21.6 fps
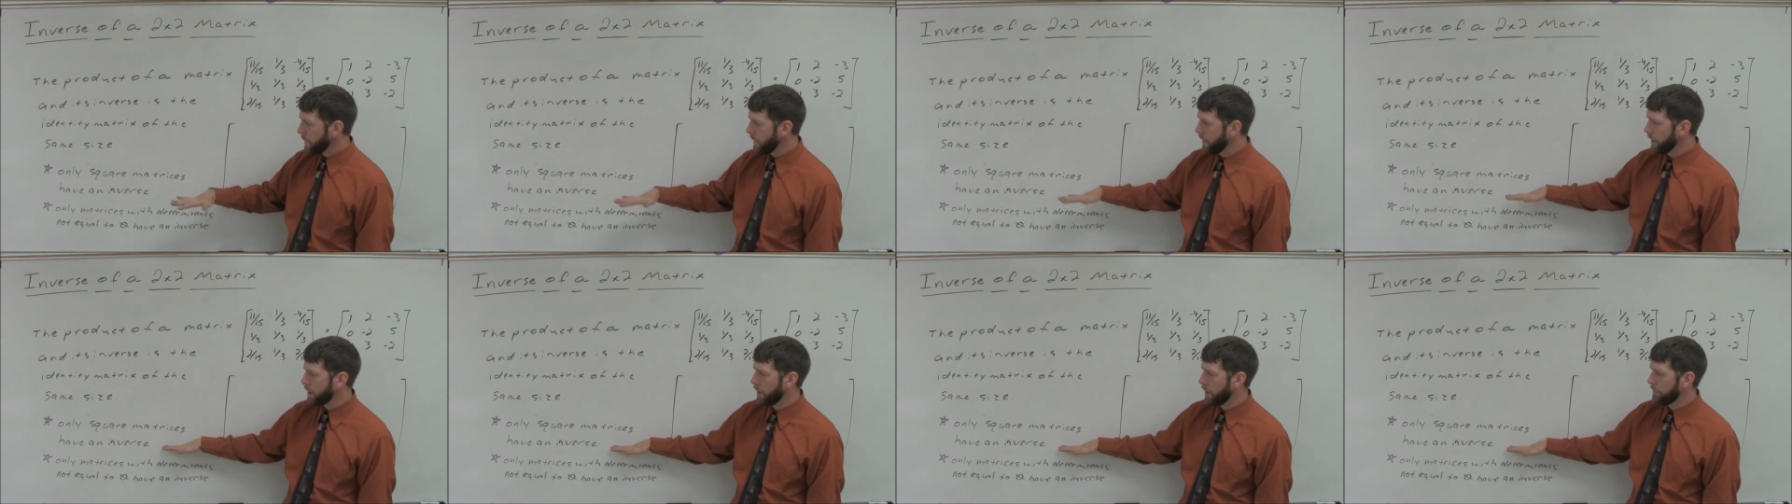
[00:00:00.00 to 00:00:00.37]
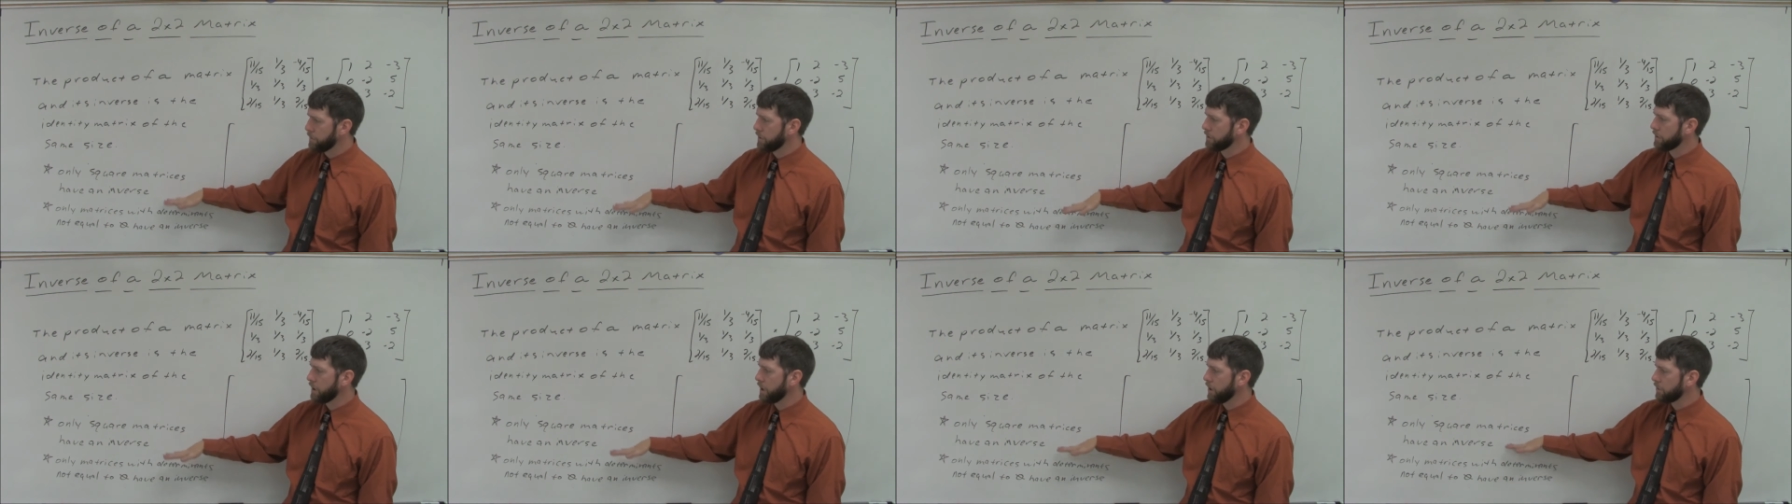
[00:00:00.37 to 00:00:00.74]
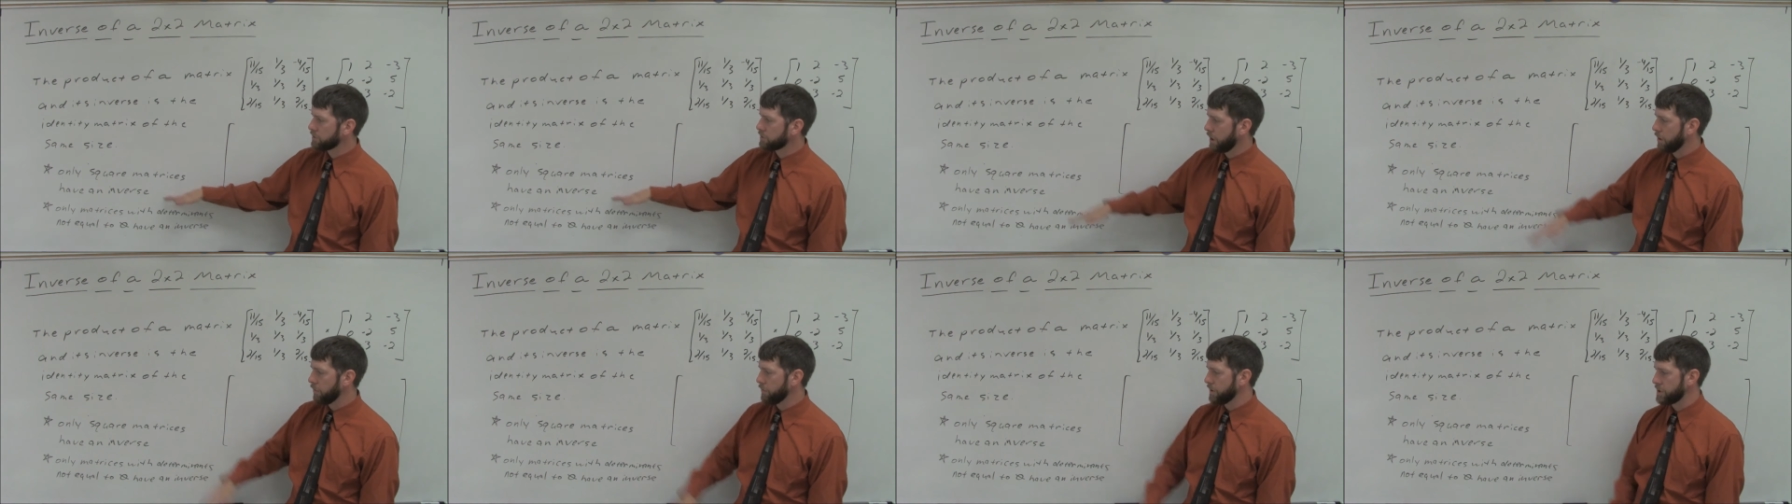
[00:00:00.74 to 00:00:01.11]
A couple of
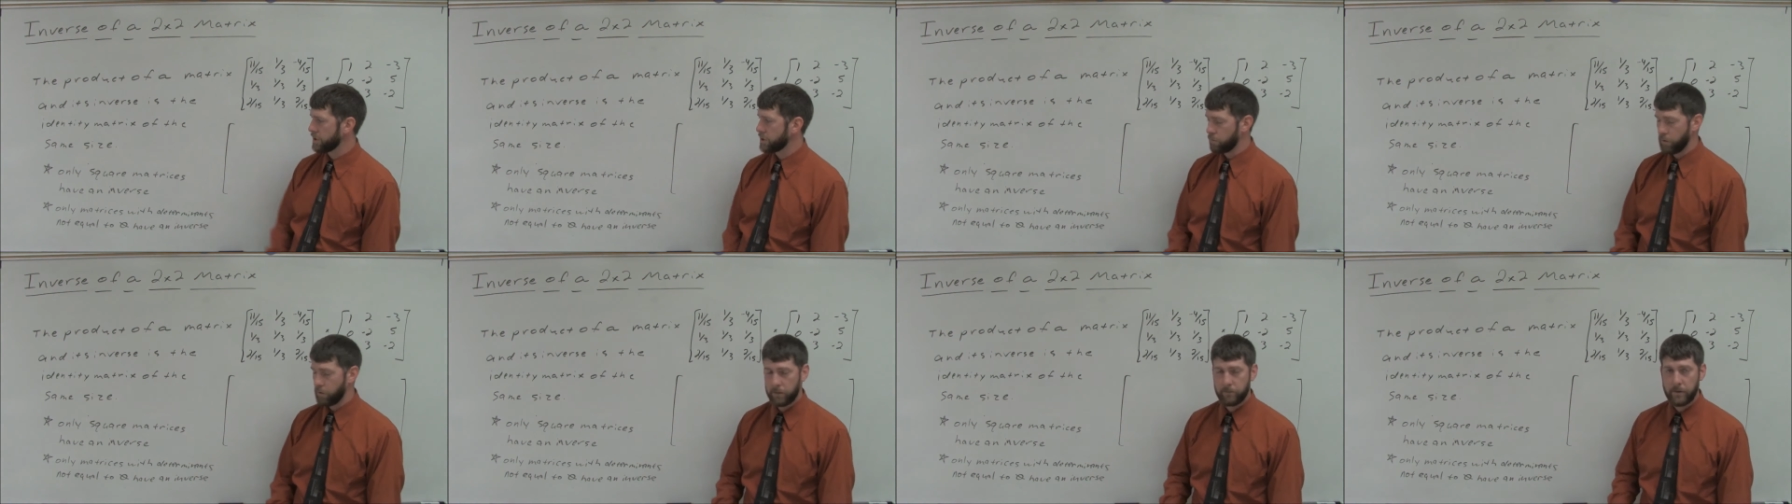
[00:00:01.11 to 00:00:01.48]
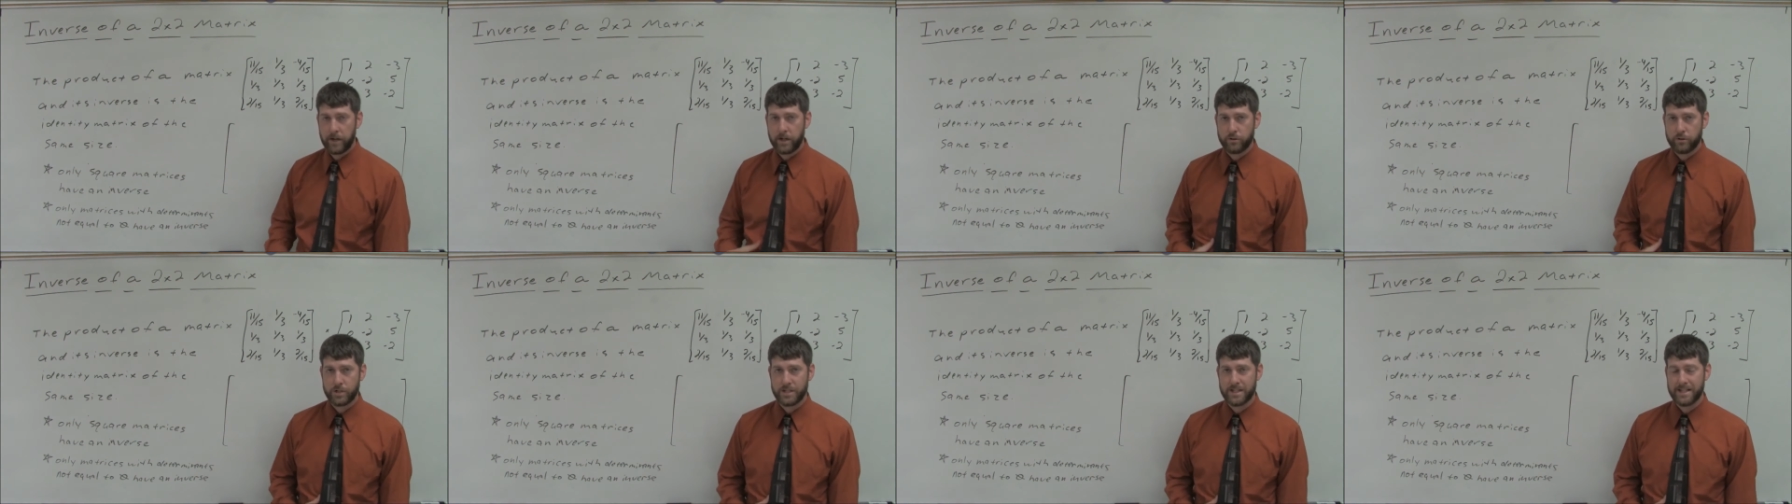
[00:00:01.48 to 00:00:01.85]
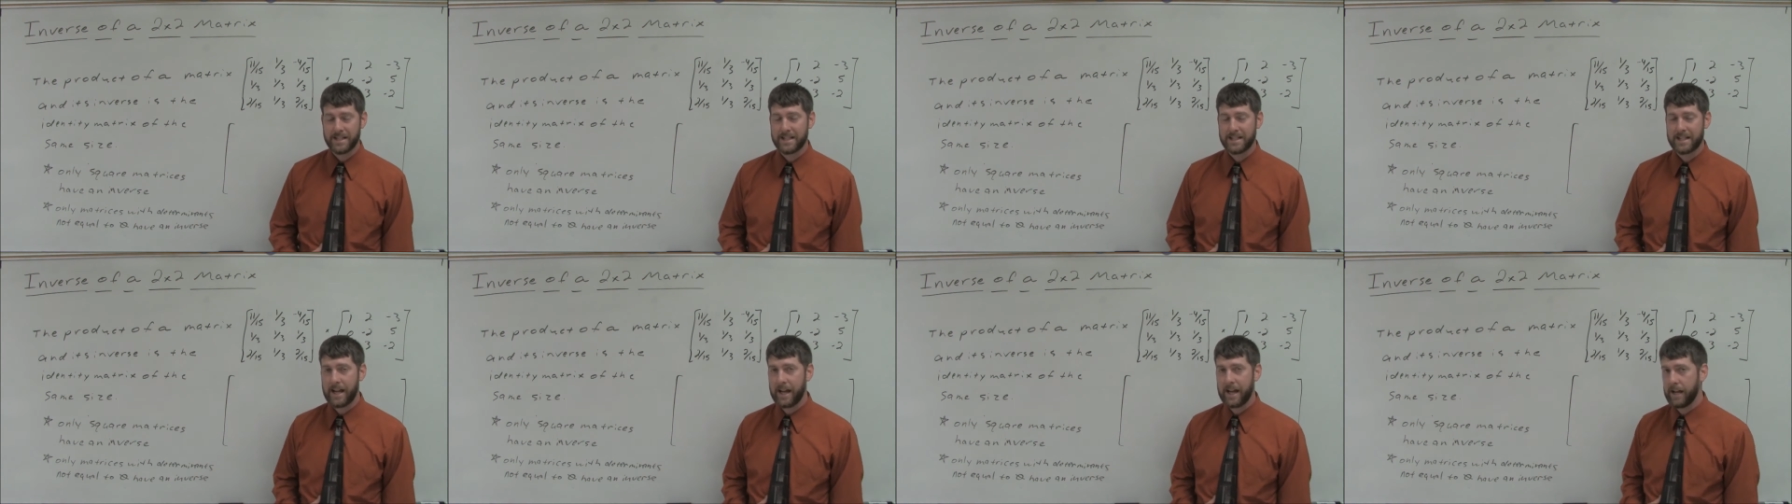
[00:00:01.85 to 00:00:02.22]
notes, only square
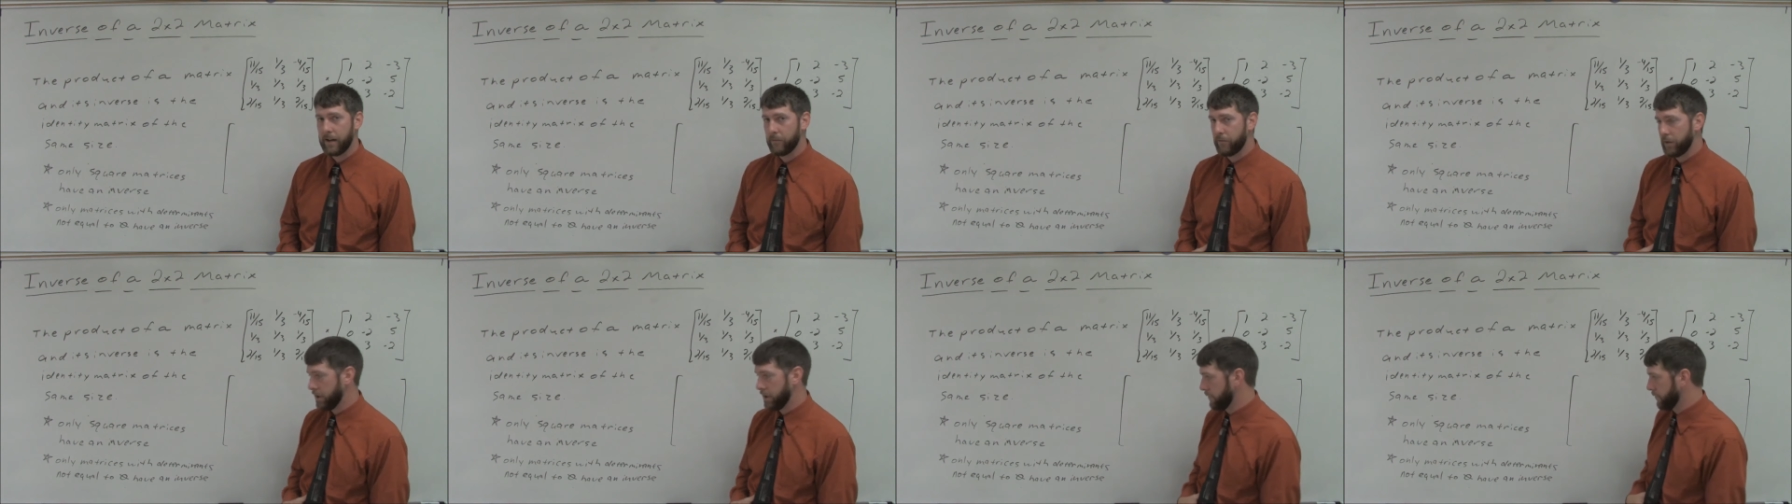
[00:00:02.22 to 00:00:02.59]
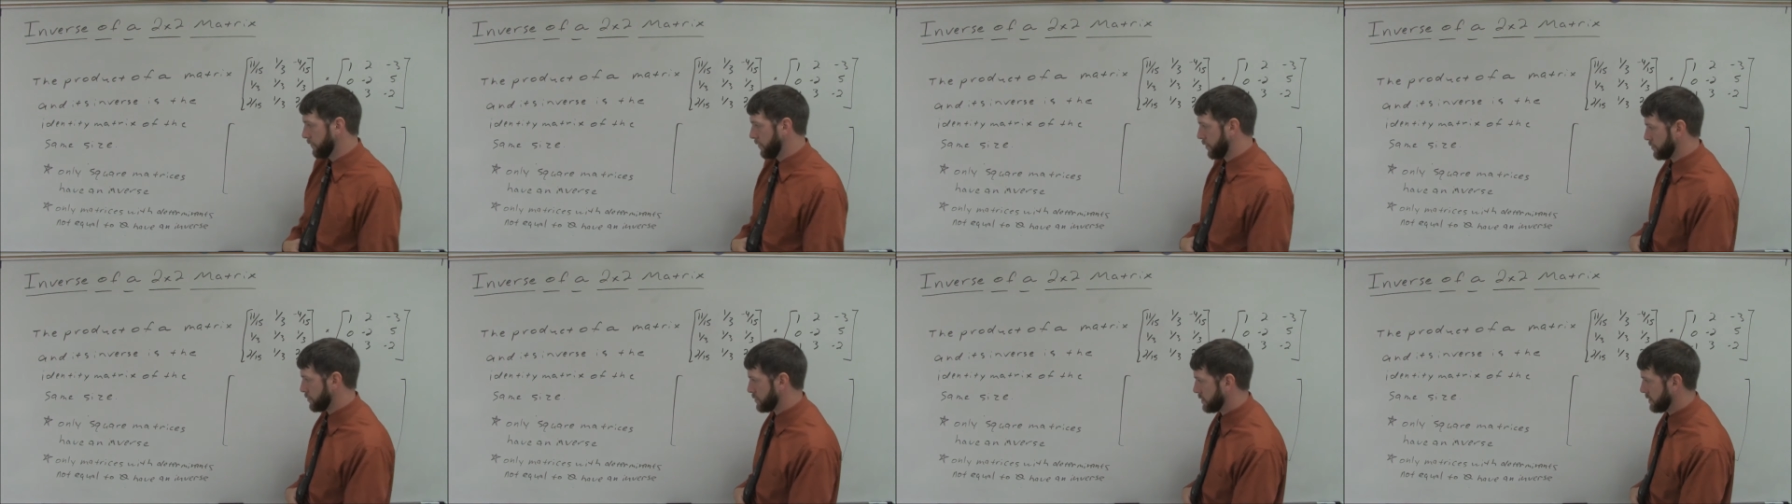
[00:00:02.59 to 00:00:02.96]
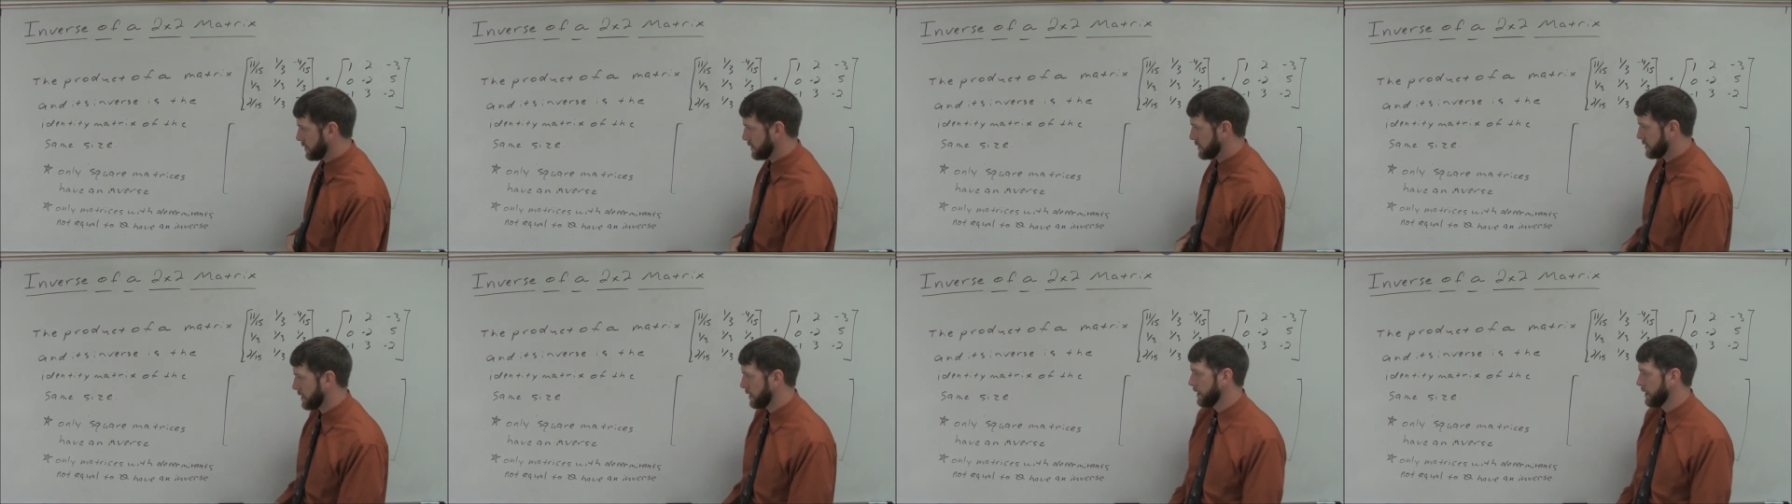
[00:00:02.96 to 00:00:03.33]
matrices have
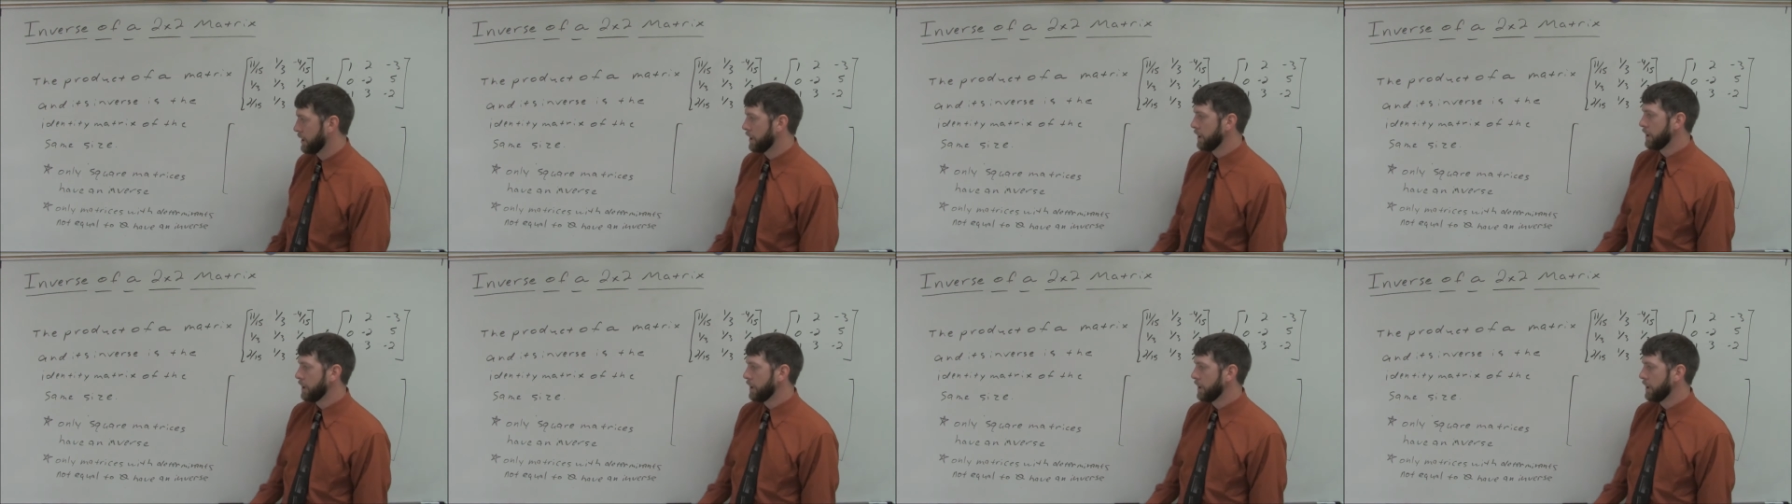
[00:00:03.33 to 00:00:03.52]
inverses,